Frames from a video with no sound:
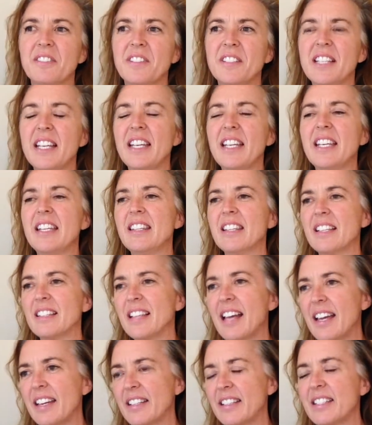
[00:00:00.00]
taking a
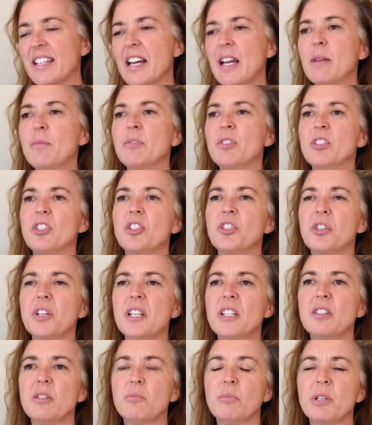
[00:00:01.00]
lot of time to
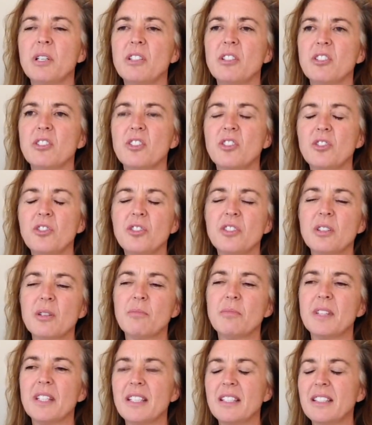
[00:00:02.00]
train the brain to do
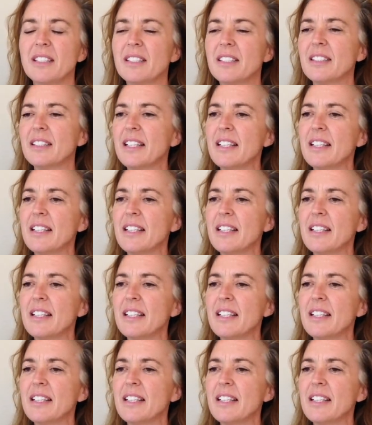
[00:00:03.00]
something,